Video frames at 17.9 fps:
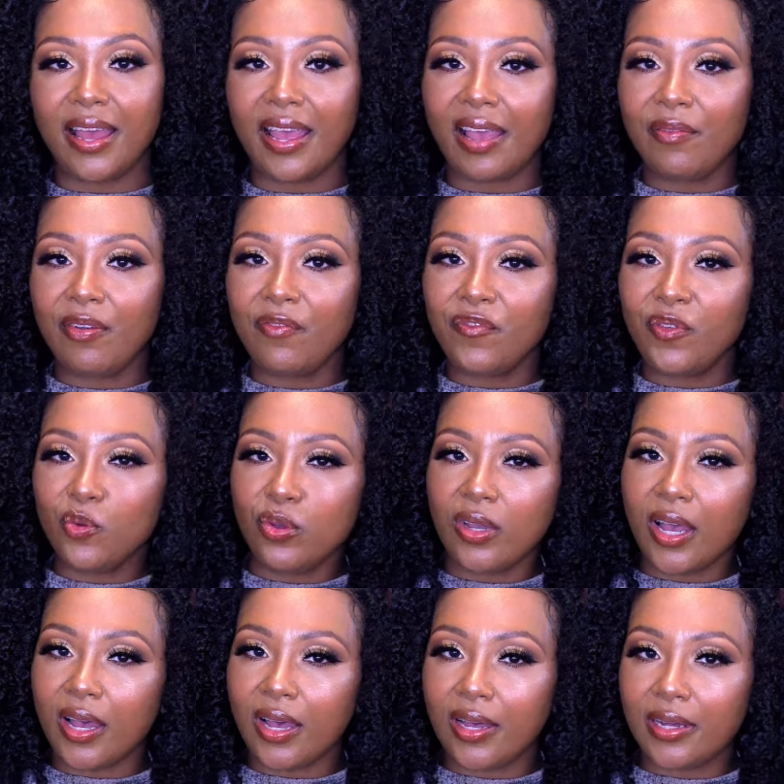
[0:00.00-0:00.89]
I have a few
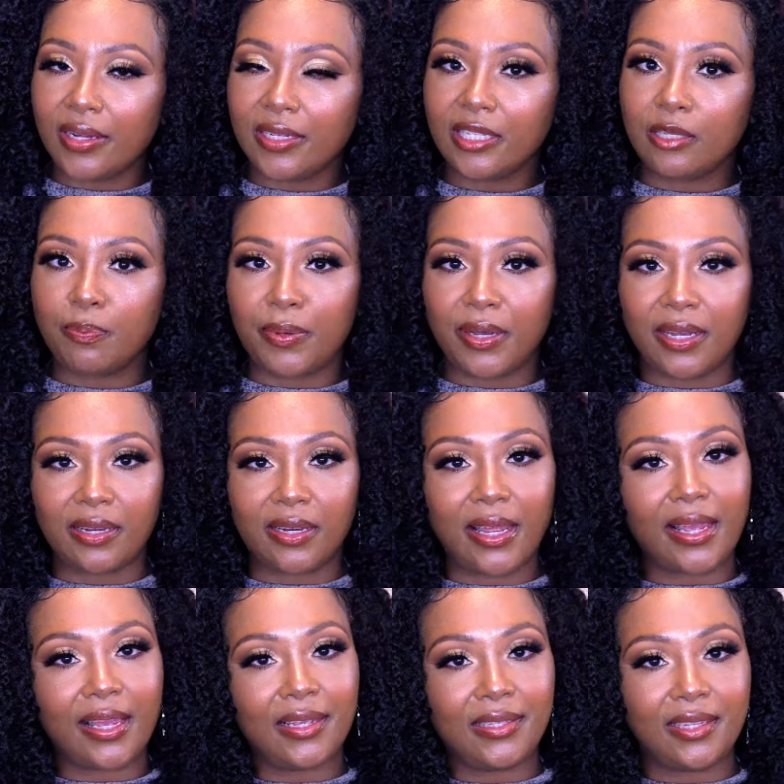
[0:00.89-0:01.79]
cons, but
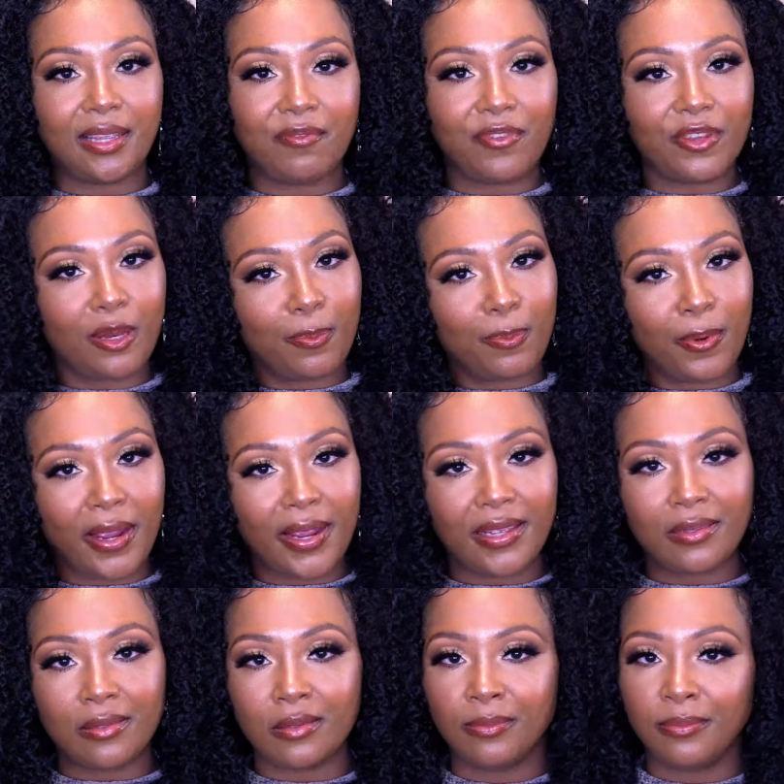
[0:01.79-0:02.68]
like I said, for the
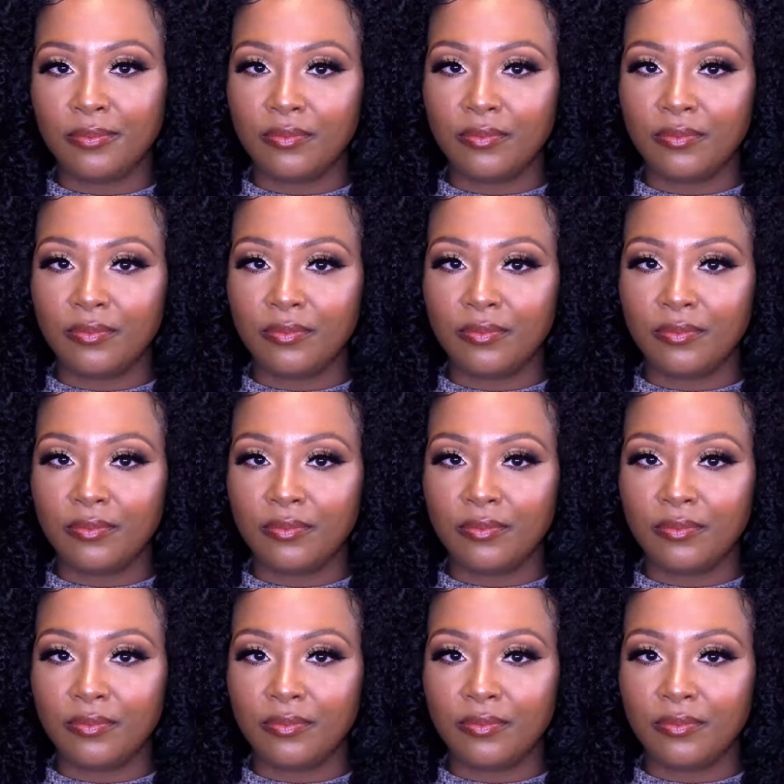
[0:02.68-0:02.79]
price,